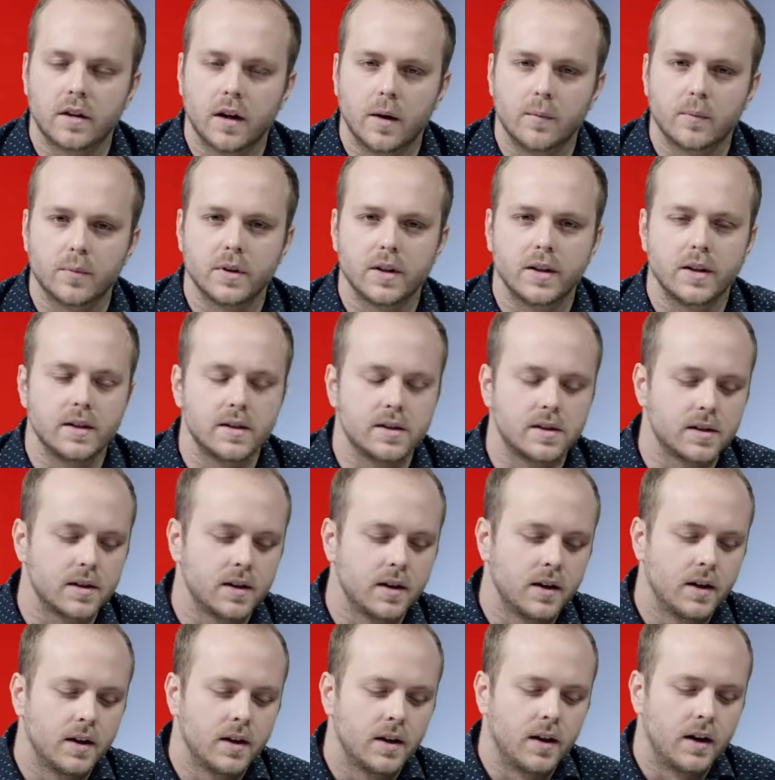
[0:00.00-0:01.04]
companies.
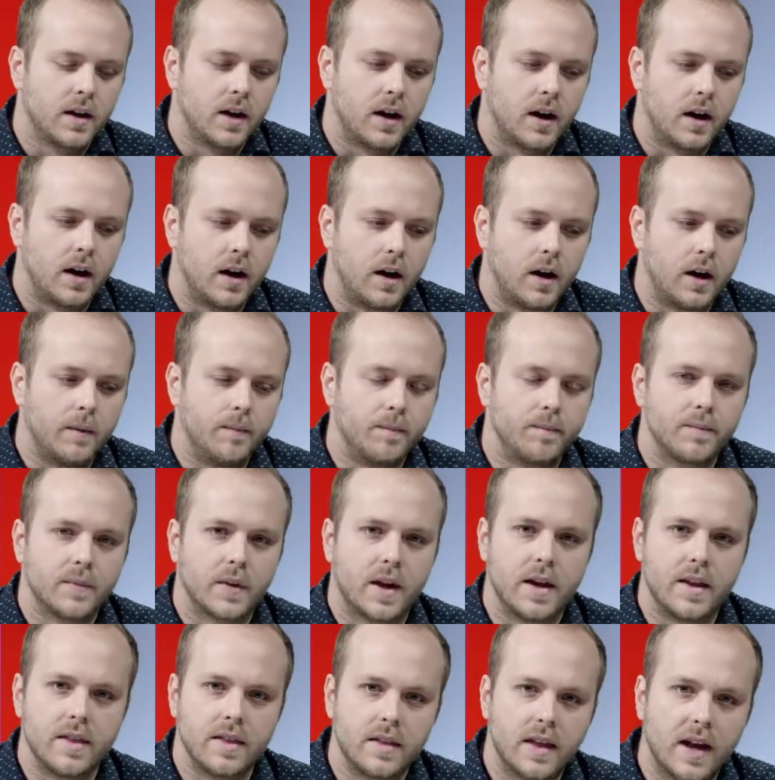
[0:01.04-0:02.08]

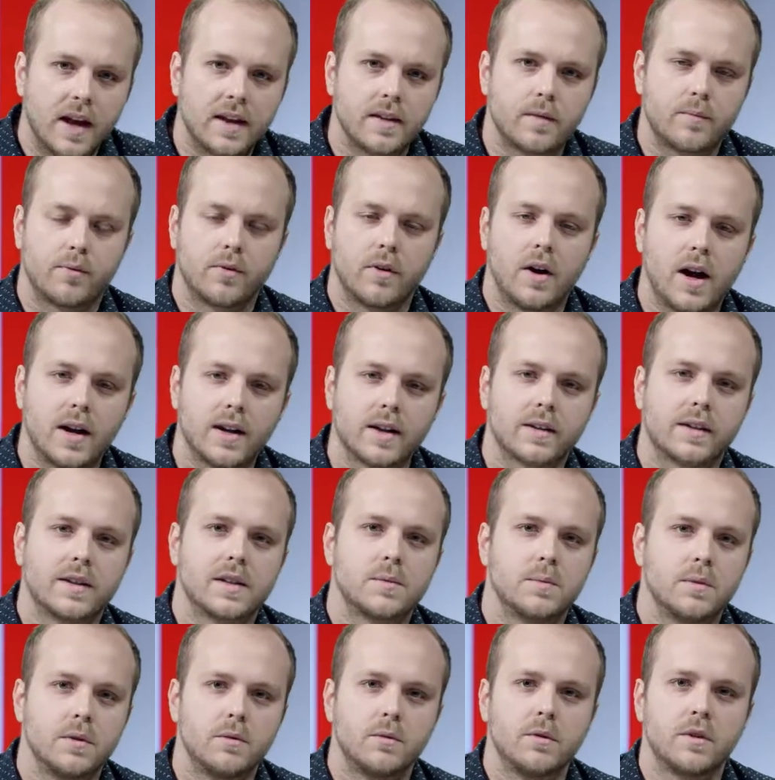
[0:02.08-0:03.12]
And that product
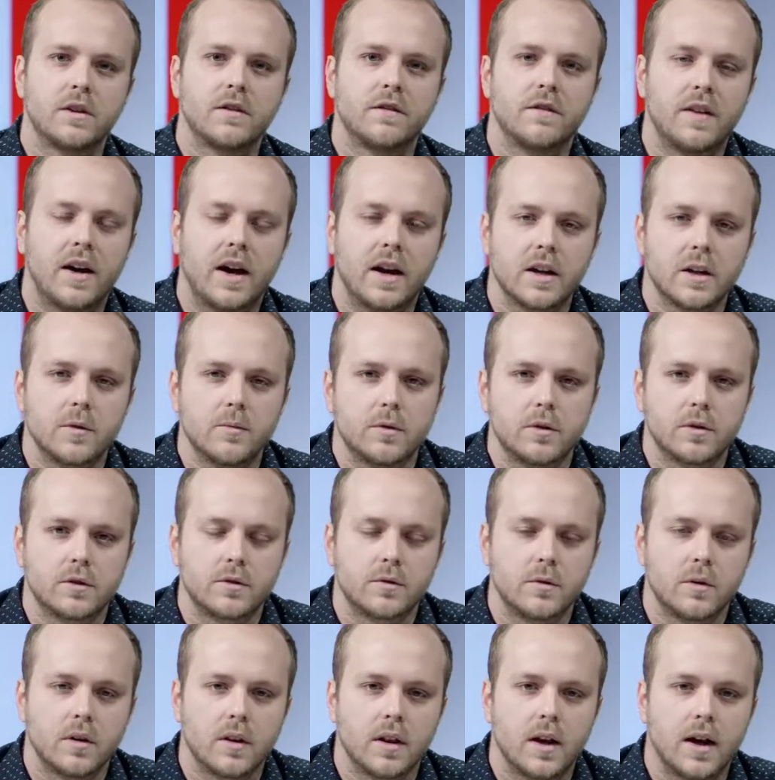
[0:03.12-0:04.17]
has been really valuable
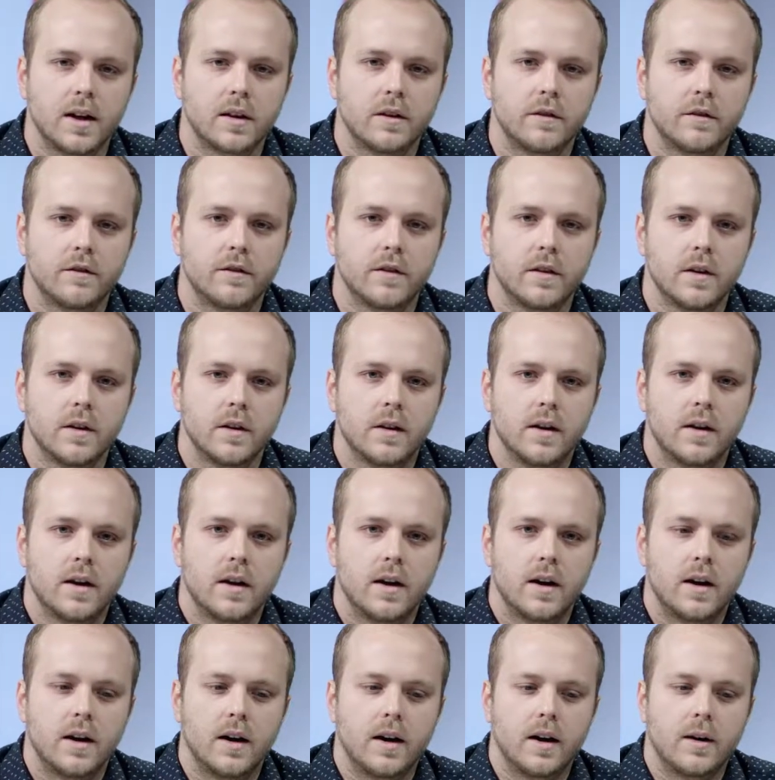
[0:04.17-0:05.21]
to a lot of
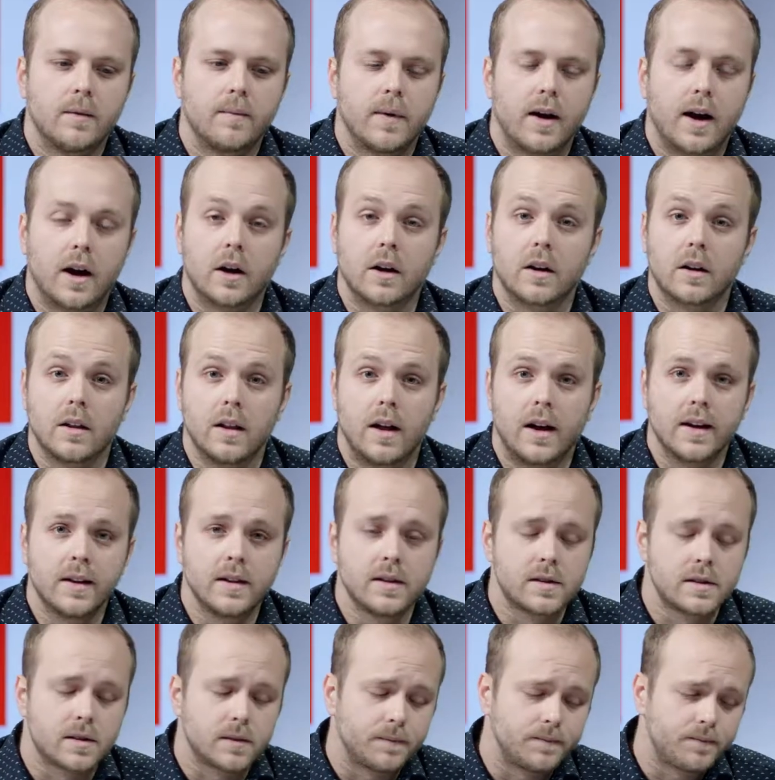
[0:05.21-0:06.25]
our
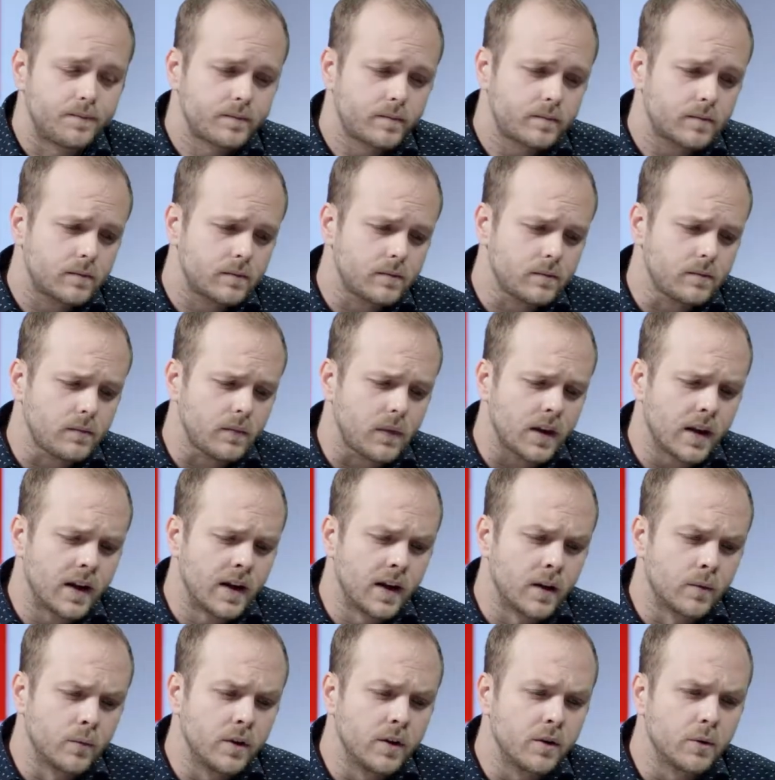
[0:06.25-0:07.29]
clients.
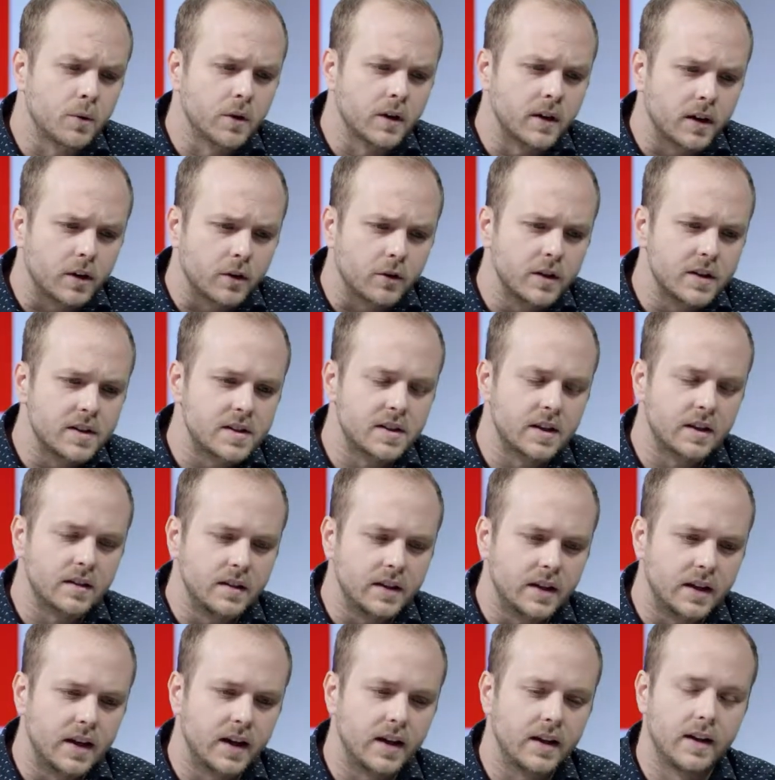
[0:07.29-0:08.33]
And
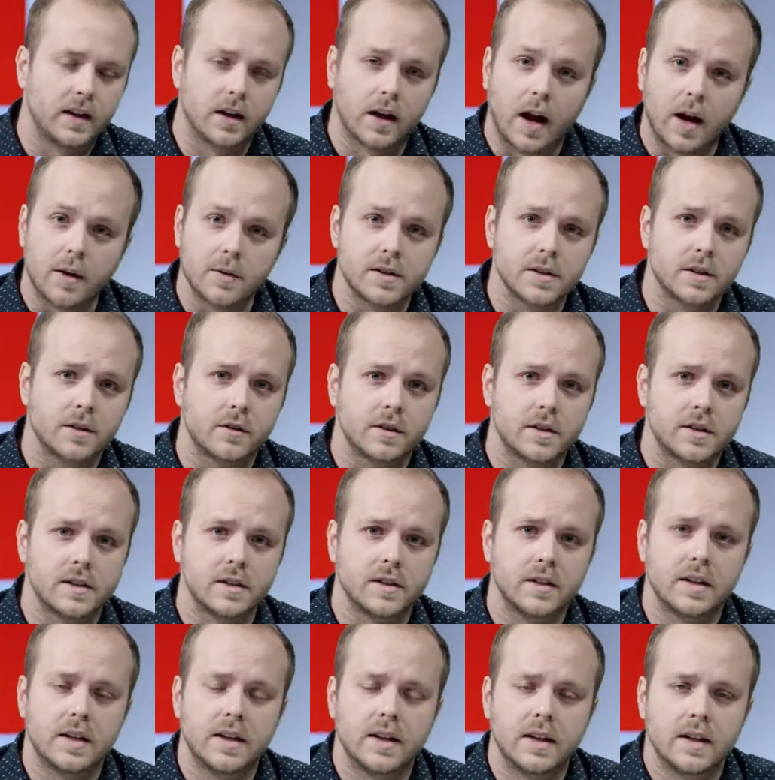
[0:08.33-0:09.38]
I was
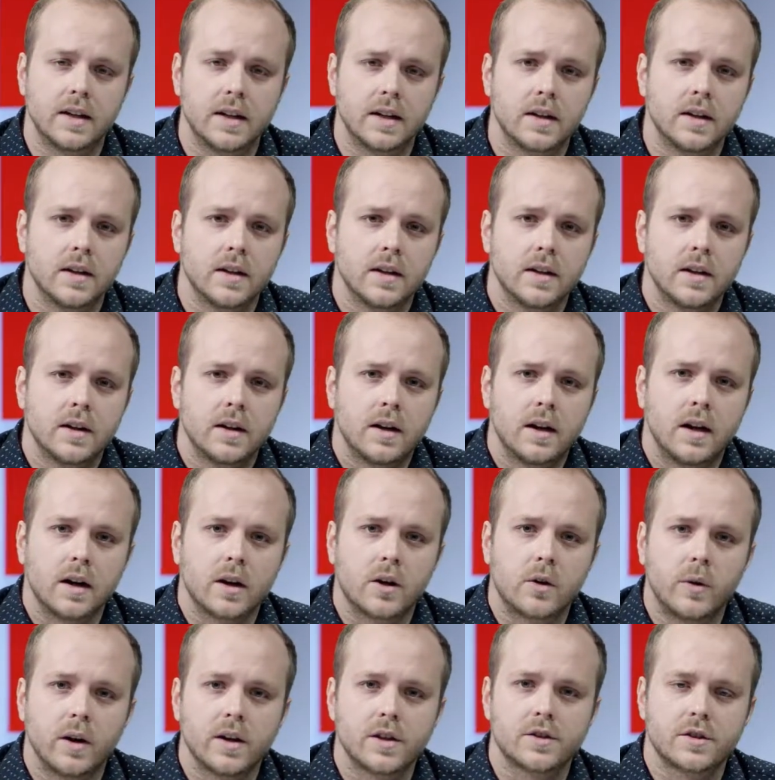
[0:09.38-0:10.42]
increasingly getting
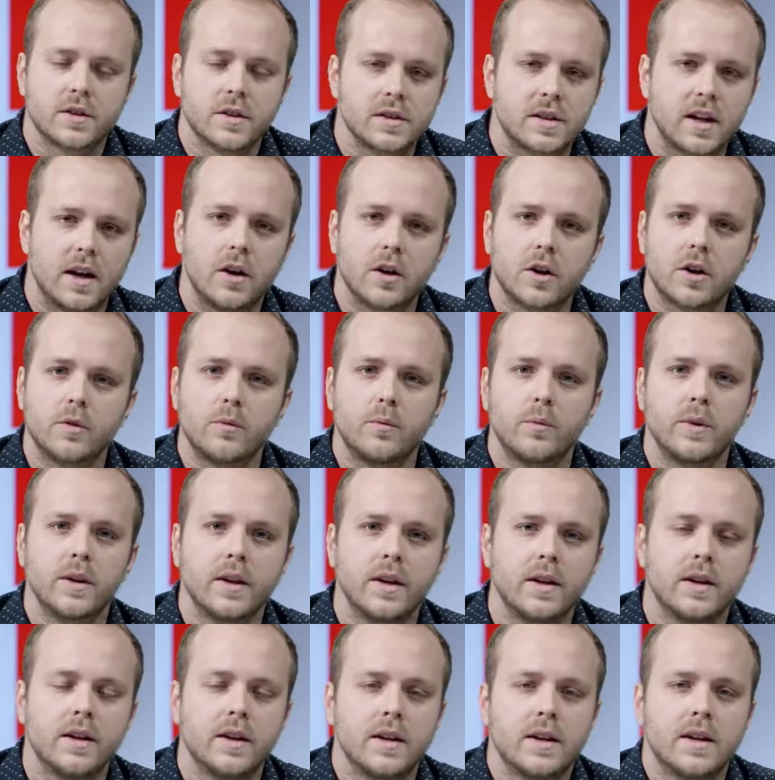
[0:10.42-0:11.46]
questions, how can
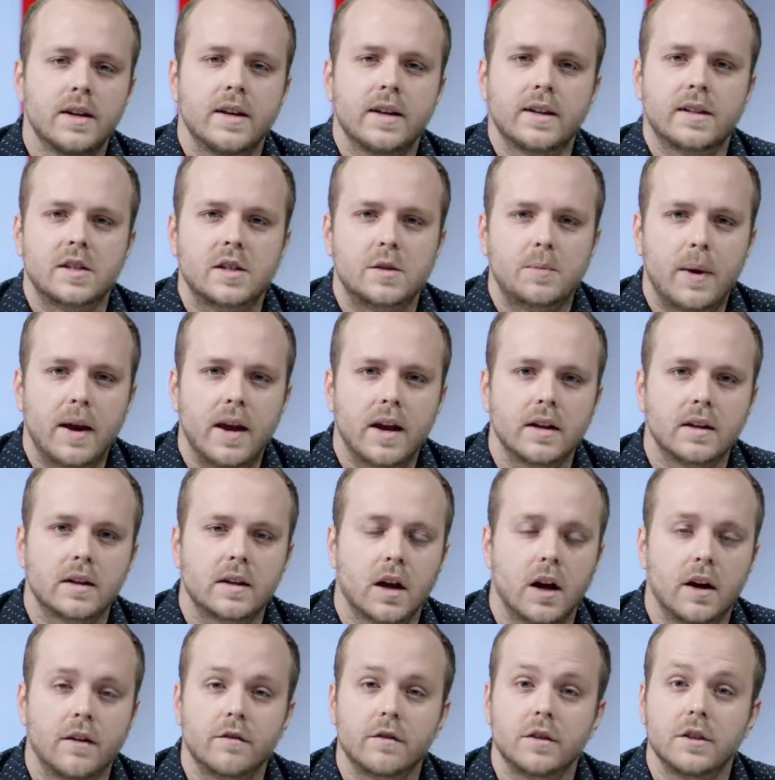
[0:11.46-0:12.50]
we expand
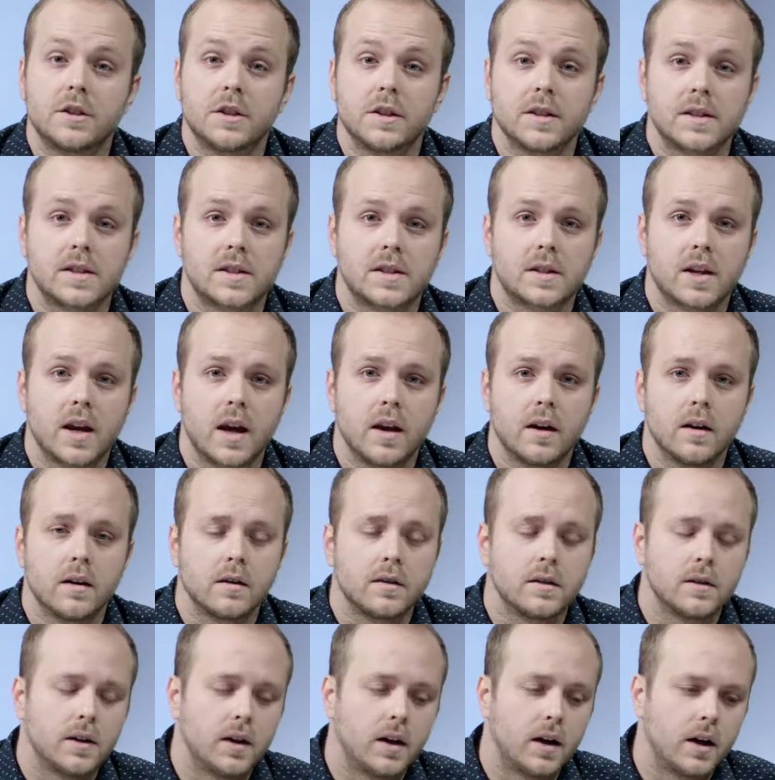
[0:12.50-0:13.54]
coverage at
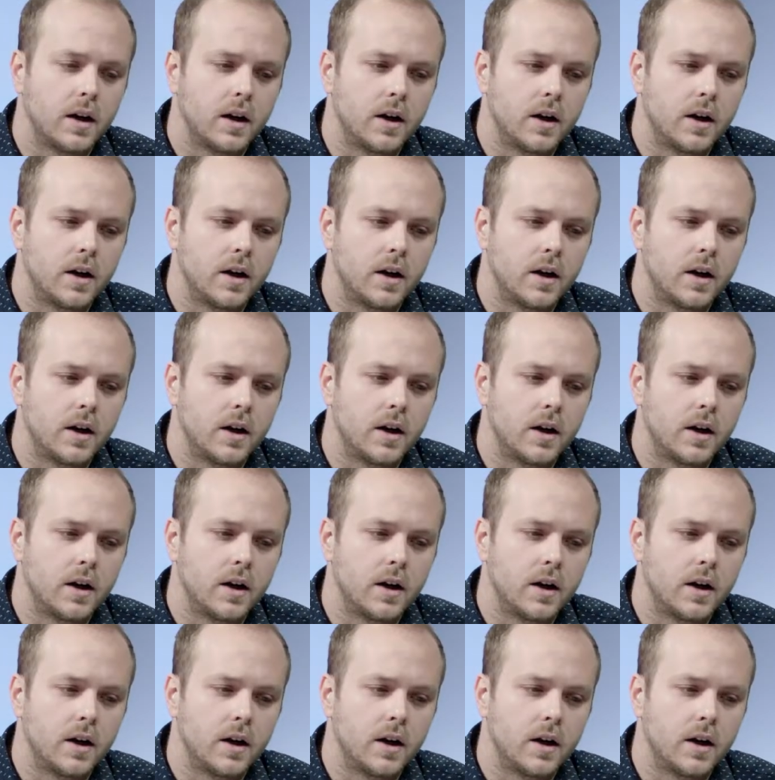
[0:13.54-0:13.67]
scale?